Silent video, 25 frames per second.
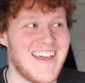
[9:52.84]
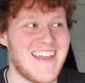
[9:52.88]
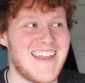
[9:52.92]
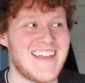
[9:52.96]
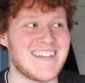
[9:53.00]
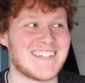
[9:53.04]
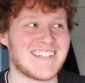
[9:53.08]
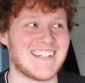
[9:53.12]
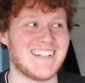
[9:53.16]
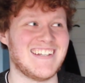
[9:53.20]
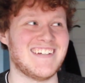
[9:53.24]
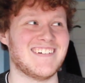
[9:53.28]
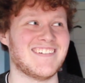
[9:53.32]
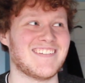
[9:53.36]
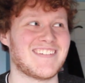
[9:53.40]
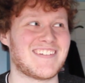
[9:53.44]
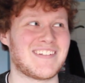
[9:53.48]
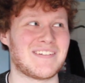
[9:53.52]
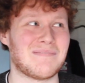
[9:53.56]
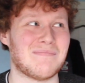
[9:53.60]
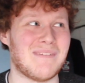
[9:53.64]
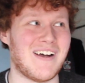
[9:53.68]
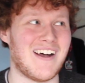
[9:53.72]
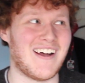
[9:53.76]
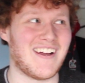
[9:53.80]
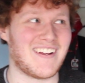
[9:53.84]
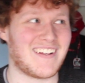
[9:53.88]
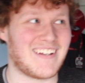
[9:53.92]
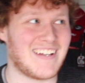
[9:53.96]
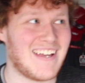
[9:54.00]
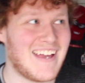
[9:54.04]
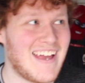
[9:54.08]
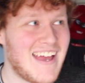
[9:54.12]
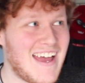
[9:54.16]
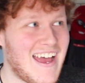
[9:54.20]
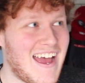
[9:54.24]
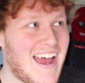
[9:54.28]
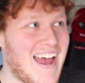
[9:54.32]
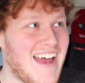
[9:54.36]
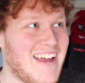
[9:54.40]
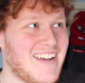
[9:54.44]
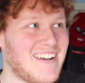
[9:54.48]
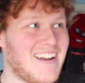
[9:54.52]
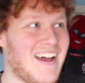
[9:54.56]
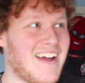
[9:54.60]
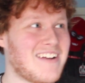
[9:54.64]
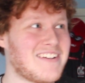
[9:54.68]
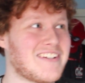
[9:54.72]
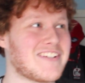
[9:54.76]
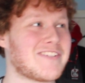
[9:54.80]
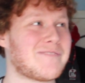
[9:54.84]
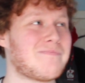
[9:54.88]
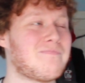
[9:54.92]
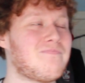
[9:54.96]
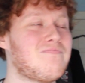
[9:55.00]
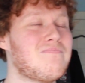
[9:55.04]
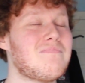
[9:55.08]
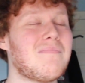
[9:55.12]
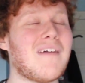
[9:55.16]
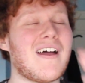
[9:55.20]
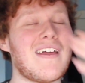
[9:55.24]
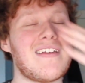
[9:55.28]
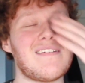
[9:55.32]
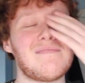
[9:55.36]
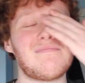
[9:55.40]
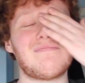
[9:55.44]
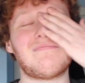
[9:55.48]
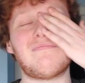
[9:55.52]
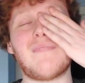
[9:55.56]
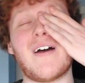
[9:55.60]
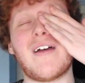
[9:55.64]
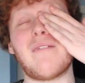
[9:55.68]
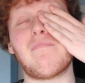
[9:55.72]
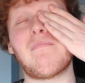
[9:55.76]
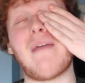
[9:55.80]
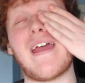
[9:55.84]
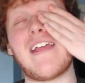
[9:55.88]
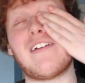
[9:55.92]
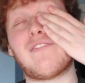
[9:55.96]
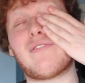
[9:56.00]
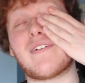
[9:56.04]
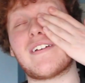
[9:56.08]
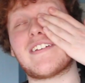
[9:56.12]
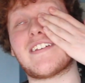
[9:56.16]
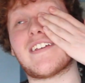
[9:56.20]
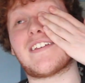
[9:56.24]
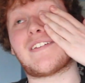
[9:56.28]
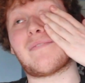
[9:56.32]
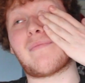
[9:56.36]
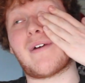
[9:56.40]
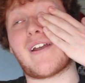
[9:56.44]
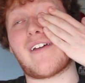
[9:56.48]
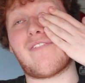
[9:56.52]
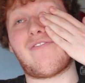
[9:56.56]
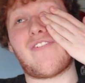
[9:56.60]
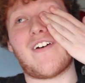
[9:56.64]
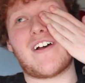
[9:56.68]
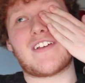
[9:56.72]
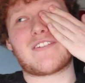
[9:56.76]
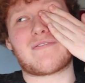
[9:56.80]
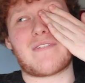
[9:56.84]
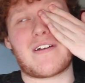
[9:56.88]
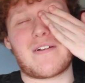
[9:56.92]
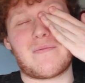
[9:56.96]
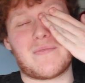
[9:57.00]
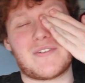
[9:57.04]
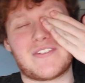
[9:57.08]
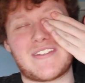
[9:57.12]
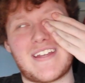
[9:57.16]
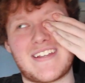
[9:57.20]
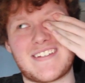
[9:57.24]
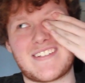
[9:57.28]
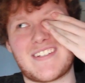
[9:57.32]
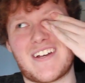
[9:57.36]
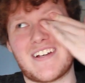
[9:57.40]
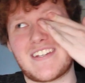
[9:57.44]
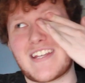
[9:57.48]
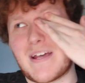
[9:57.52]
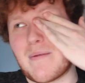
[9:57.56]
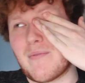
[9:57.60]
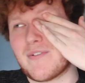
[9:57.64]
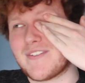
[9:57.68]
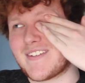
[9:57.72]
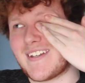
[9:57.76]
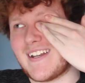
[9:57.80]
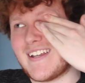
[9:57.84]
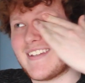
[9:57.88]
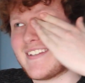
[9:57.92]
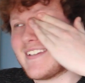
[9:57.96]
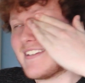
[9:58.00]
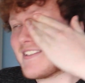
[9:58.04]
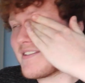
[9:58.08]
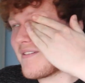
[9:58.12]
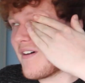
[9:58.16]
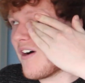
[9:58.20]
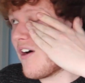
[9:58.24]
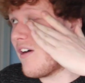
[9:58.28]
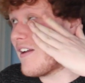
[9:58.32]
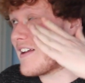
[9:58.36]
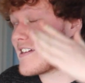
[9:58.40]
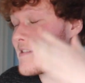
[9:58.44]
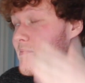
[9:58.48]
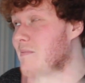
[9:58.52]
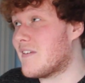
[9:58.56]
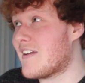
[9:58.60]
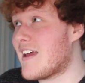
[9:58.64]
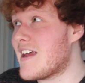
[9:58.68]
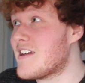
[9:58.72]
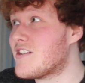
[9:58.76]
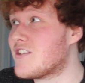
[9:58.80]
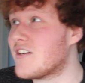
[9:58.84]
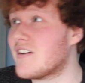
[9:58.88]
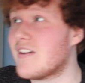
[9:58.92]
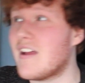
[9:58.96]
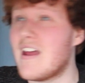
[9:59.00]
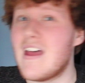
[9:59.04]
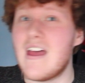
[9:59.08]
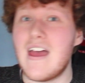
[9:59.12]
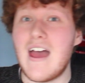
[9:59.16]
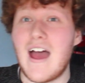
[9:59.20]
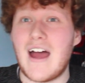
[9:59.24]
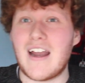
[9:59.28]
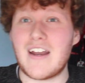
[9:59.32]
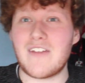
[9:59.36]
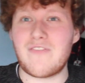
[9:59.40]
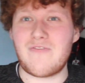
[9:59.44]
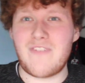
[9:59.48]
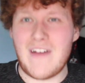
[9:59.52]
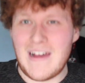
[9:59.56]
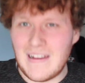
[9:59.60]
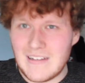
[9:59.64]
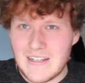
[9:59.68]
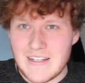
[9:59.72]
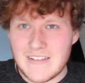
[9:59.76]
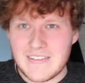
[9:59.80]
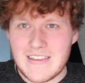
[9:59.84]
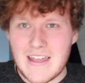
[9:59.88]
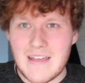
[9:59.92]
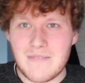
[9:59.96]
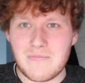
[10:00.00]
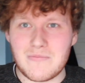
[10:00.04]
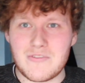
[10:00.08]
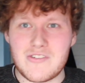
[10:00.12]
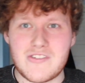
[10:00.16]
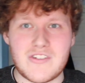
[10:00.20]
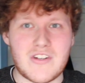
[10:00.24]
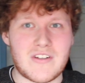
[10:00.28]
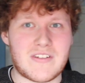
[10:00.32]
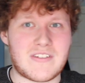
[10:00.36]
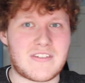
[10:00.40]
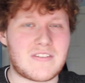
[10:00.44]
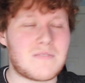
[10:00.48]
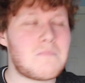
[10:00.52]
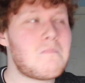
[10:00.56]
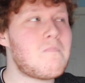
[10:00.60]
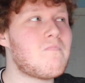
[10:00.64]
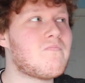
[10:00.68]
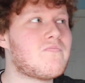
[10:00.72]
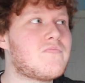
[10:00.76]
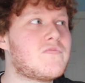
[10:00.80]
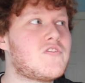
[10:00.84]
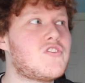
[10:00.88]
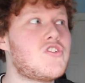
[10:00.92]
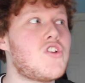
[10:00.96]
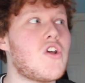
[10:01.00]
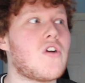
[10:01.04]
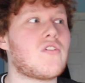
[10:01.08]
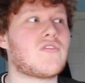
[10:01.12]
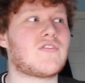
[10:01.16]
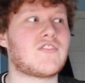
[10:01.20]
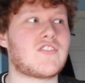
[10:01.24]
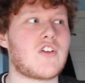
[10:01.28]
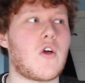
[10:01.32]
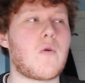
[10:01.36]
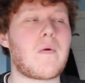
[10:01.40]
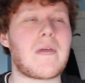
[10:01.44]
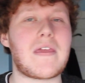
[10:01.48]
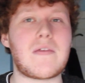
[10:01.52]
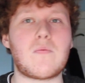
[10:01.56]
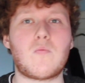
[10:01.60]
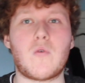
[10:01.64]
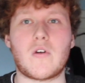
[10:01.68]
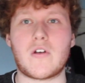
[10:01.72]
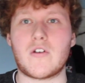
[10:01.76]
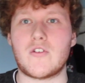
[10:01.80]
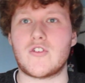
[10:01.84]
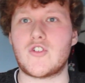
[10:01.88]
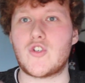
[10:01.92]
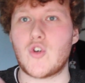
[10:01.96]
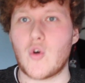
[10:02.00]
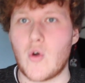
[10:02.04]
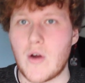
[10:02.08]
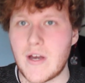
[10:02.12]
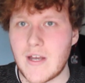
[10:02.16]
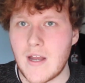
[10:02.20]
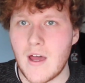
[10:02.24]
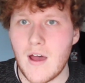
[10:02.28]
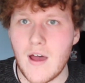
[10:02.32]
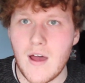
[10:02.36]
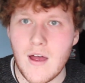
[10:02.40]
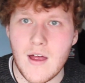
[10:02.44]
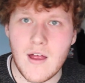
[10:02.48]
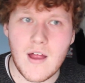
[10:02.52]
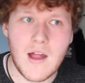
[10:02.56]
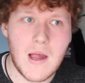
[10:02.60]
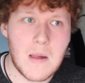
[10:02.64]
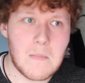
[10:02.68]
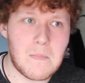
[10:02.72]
His little smirk. And my main criticism when I first read it was that Saitama wasn't listening to a whole explanation, and I felt like that was just so he wouldn't join her.